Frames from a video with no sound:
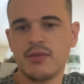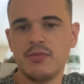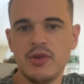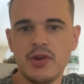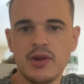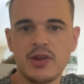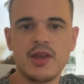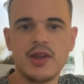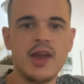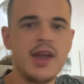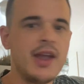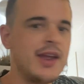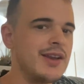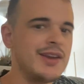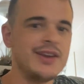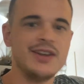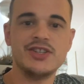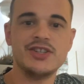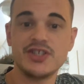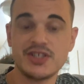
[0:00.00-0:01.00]
communicate
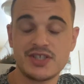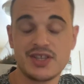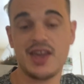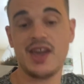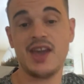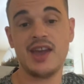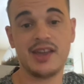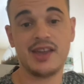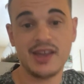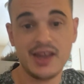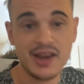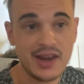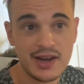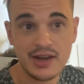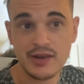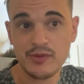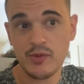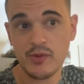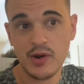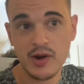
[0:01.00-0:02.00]
and you just can't get
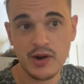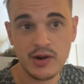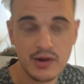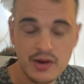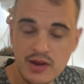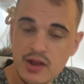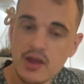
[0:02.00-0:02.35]
anywhere?